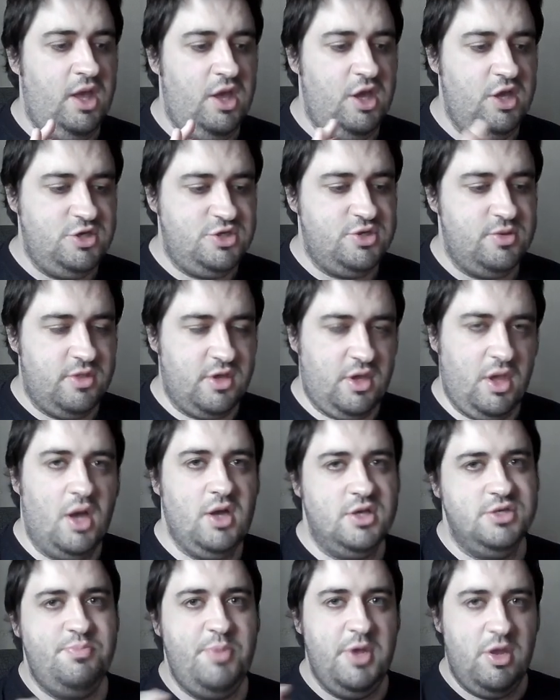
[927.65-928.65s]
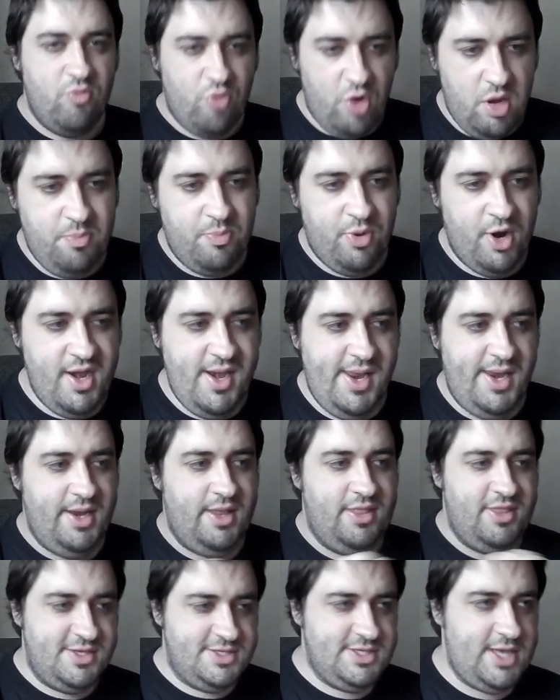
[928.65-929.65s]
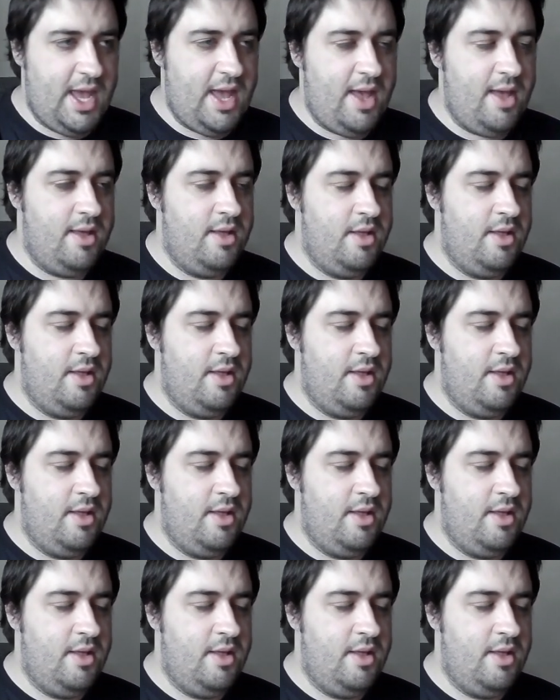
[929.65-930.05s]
each of the cards being reprinted in the set.